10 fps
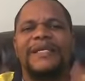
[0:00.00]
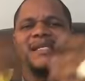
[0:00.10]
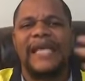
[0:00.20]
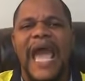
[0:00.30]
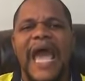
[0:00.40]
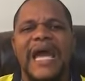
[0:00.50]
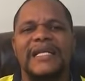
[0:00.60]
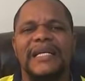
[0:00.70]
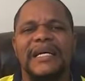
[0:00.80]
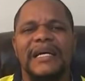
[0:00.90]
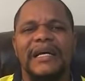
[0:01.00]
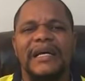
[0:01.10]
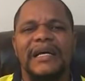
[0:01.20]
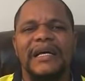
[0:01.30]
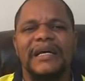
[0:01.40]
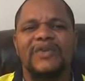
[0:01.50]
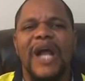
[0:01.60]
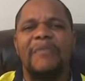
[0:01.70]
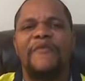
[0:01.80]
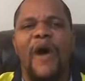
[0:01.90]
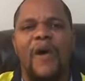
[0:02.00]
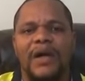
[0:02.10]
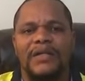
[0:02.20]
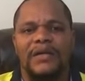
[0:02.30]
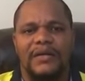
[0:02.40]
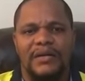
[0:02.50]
scared to come forward.